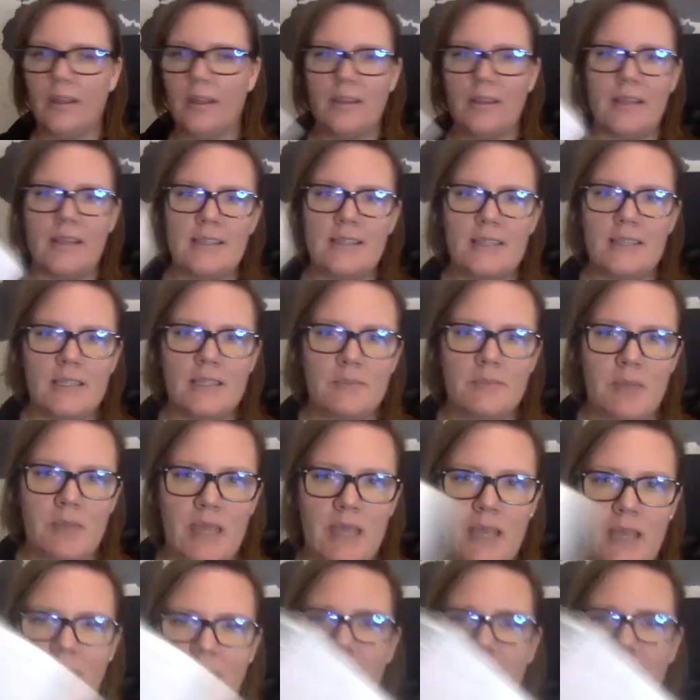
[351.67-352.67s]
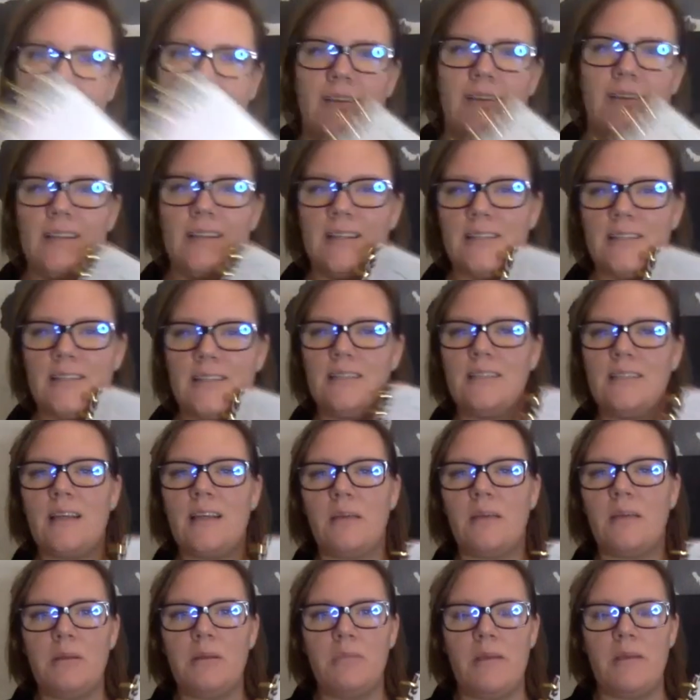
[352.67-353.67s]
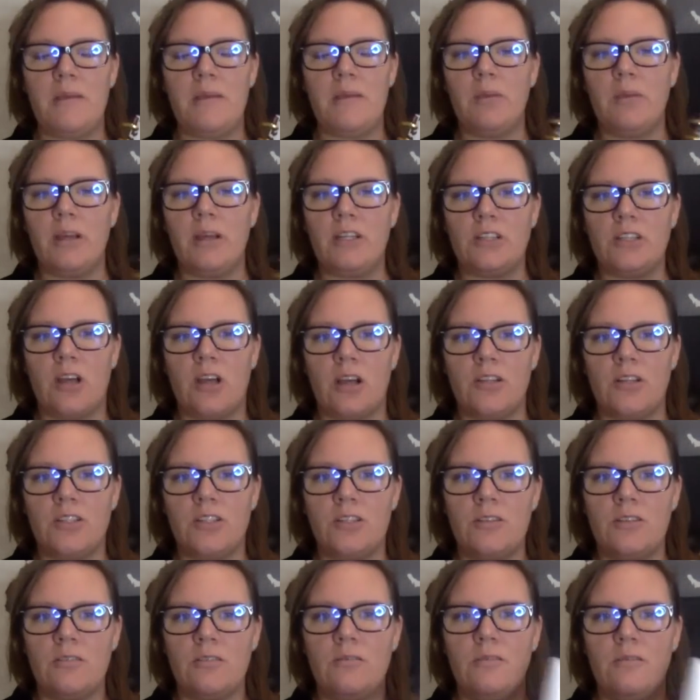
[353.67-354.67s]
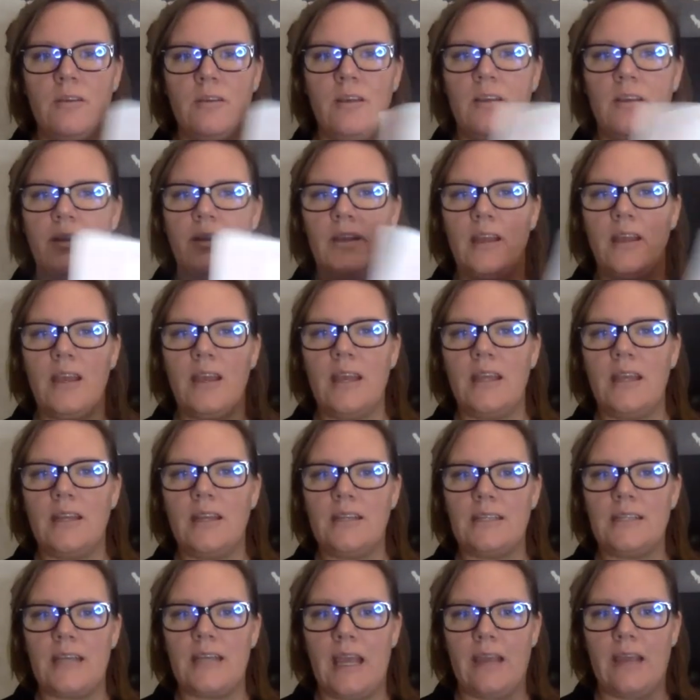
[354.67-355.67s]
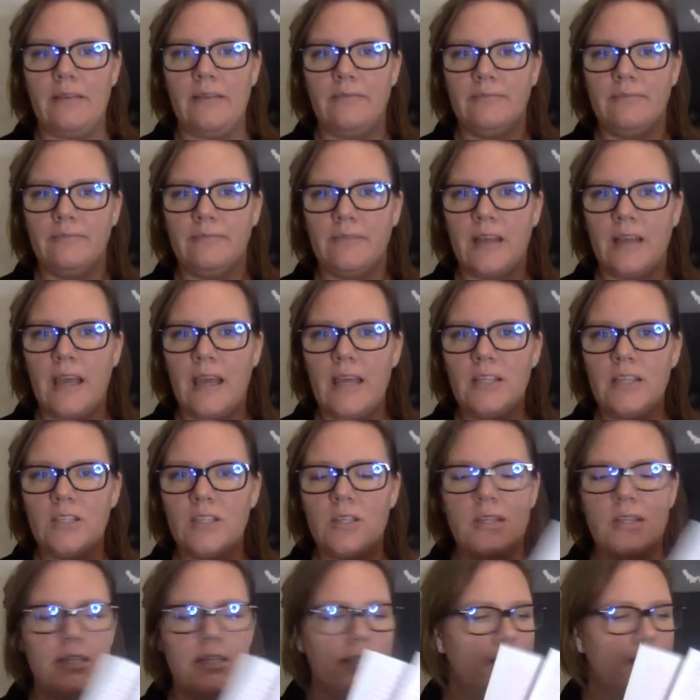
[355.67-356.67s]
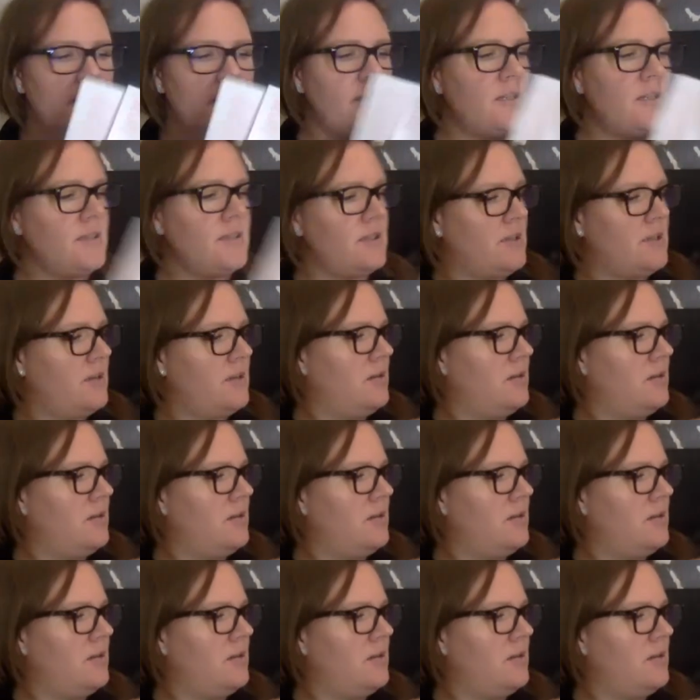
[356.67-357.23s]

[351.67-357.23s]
This is me. This is how many people I talk to in a day. Okay. So that